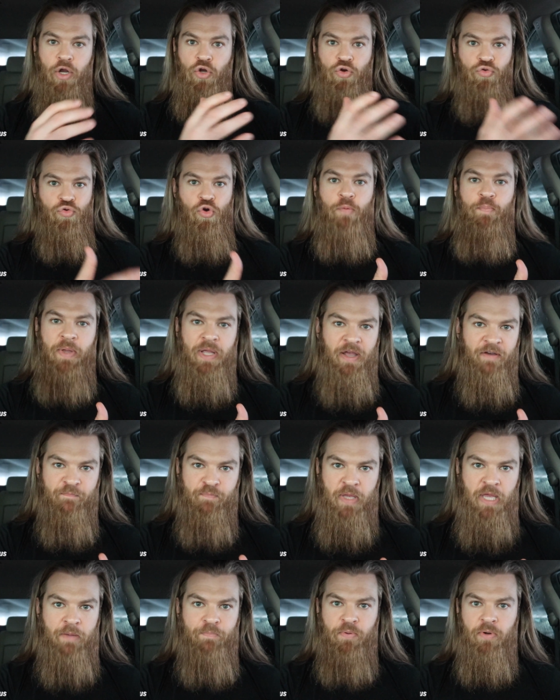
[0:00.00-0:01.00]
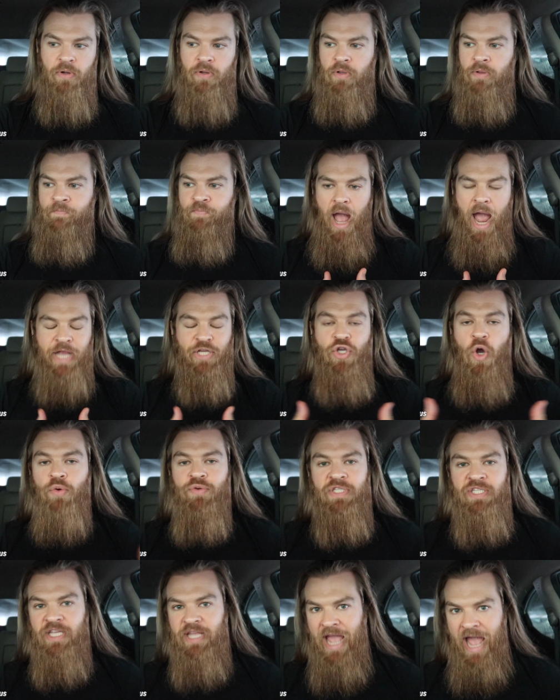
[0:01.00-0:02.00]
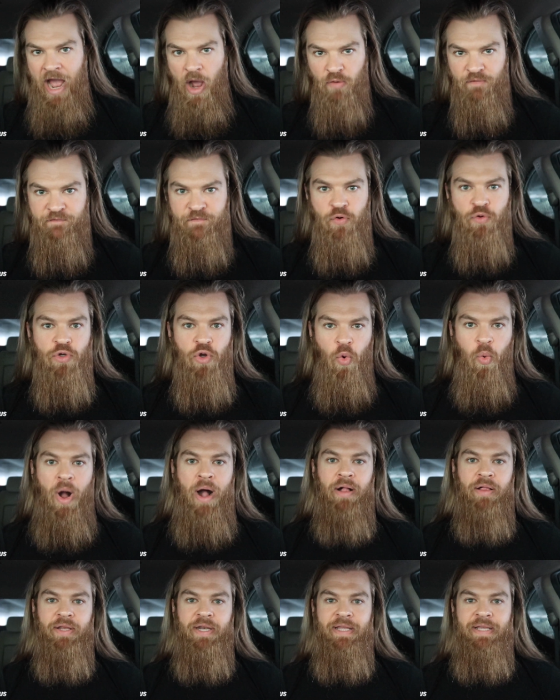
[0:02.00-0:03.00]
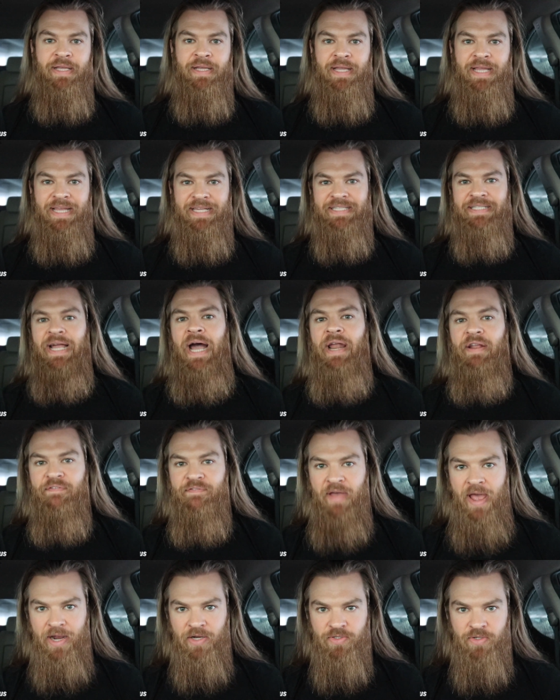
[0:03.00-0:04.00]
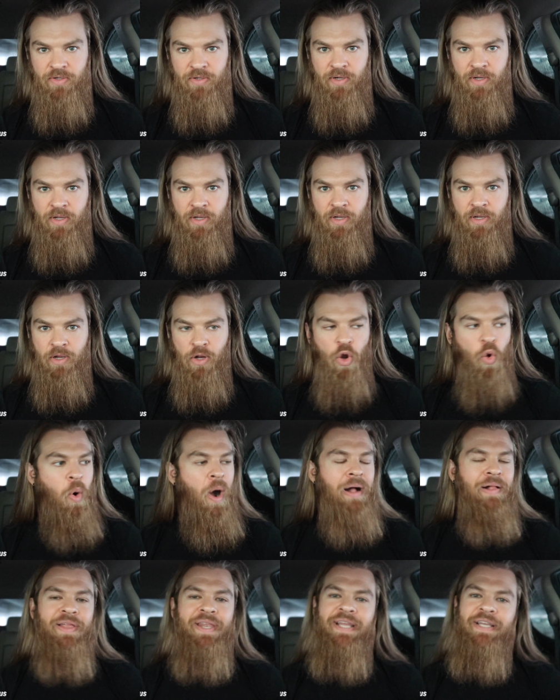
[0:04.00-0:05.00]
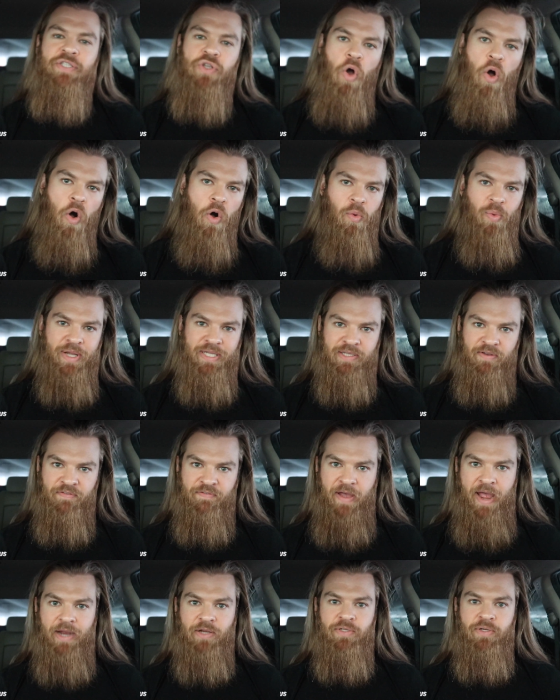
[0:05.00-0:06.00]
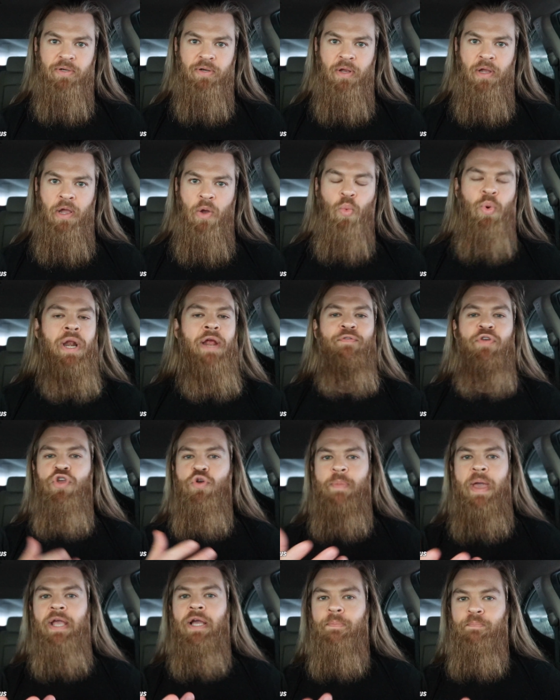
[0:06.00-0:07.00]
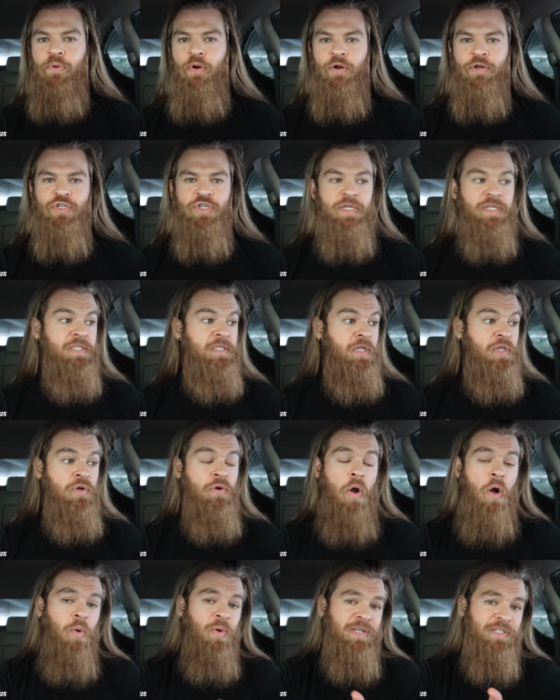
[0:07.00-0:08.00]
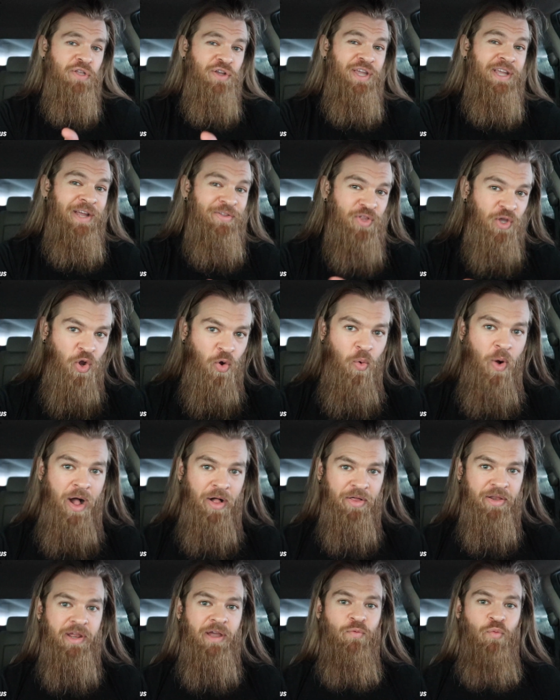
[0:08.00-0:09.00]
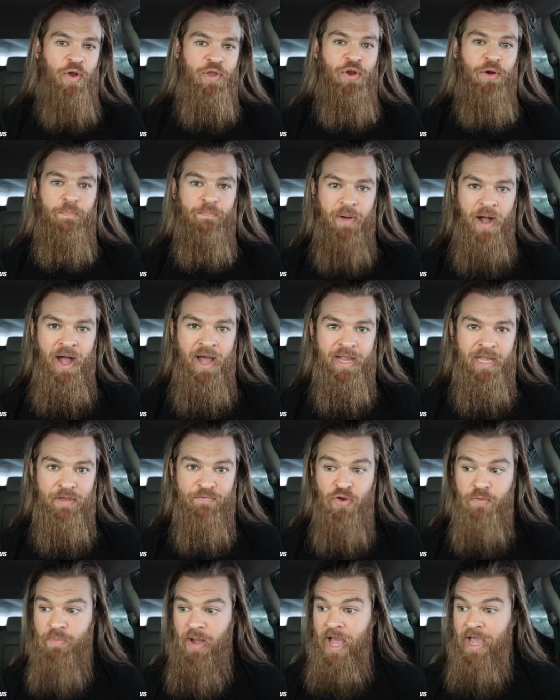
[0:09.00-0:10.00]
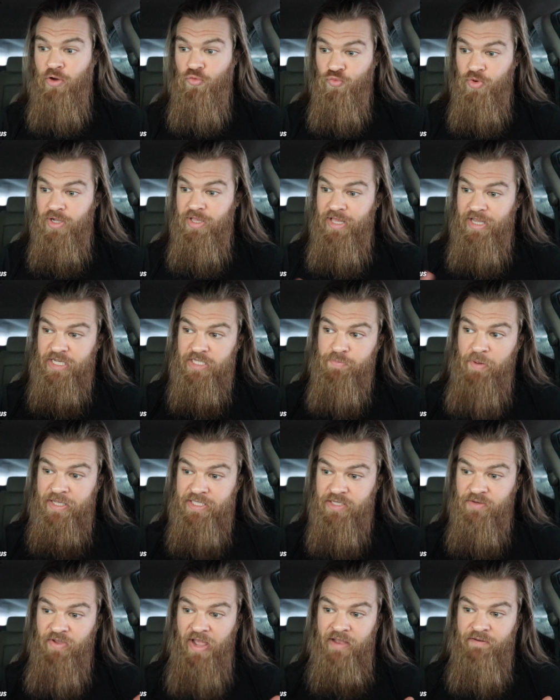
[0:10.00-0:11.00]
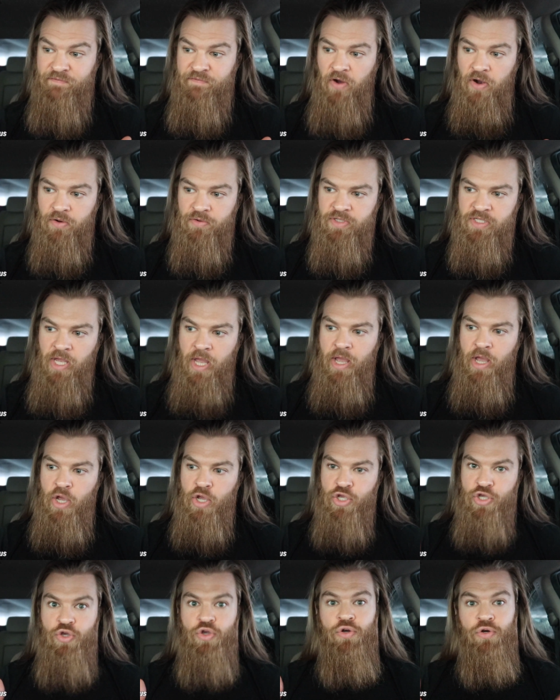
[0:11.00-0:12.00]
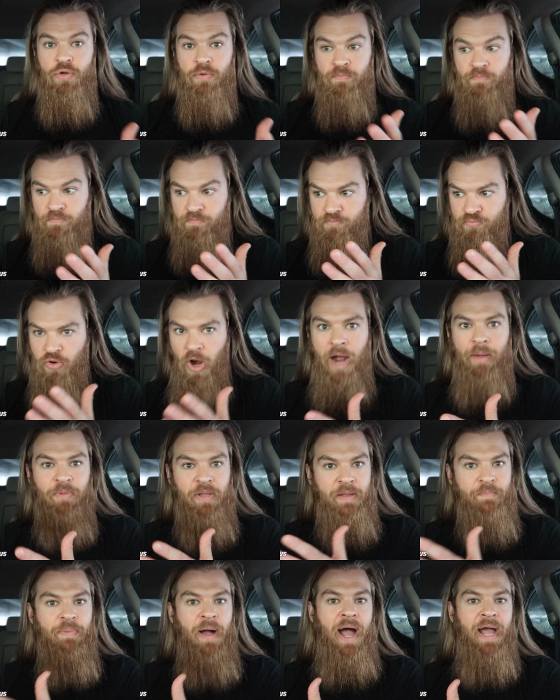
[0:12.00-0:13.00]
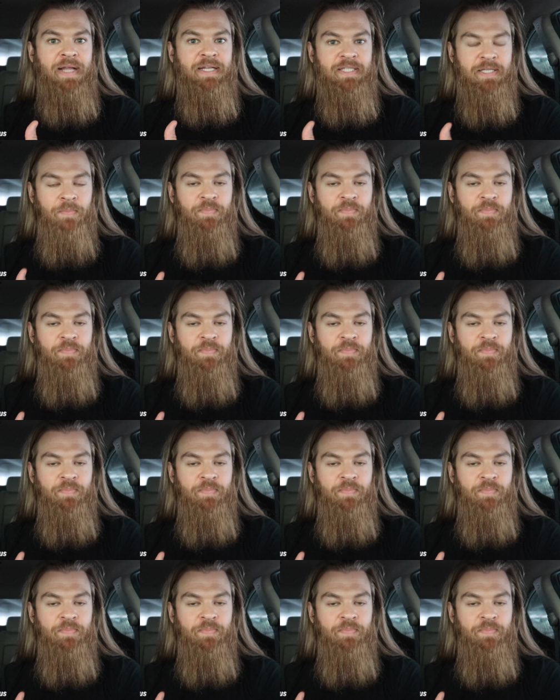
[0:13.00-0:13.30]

grouping of people. I don't see how food quality is not a factor. Quality is always a factor. Whenever you make a purchase, you're always looking at the quality of what you're buying. If you're buying really expensive headphones, you're probably buying